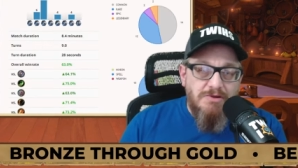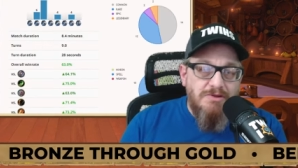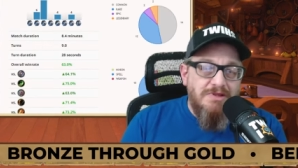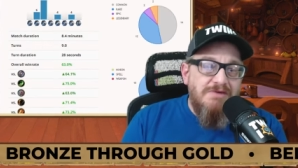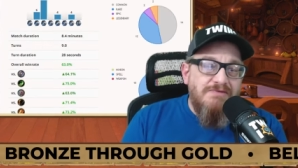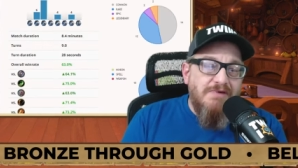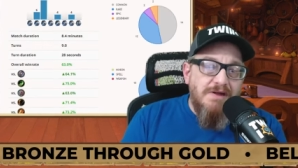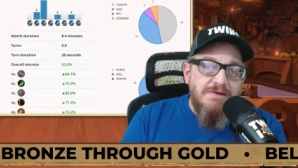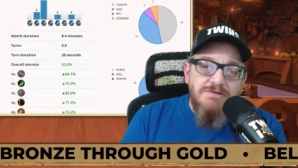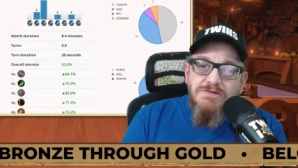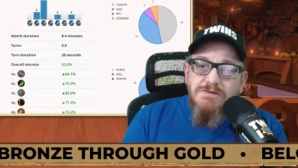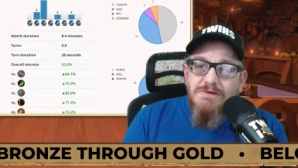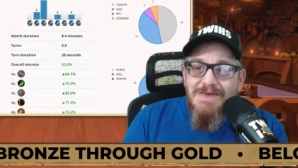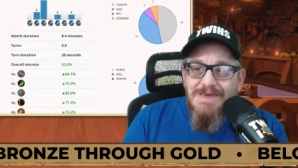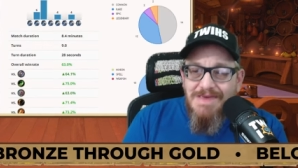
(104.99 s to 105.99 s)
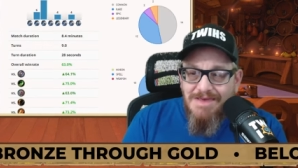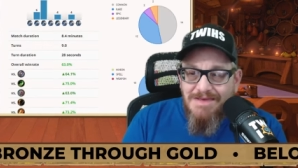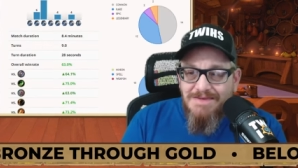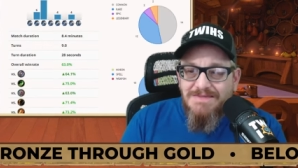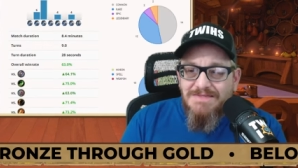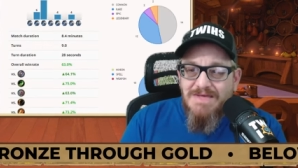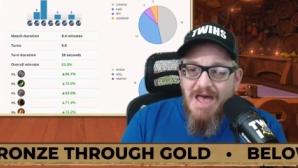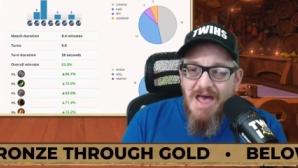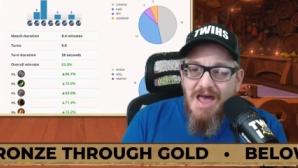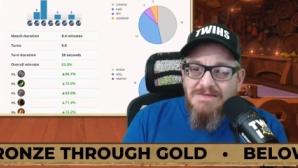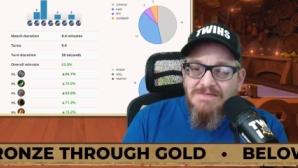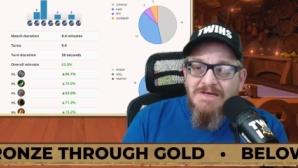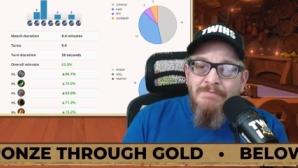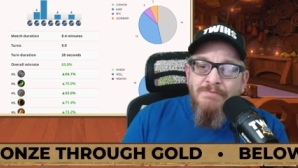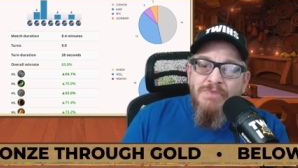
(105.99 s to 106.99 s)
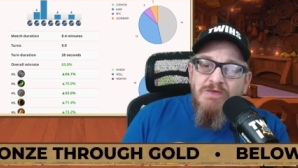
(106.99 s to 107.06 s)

Cleave Hunter is at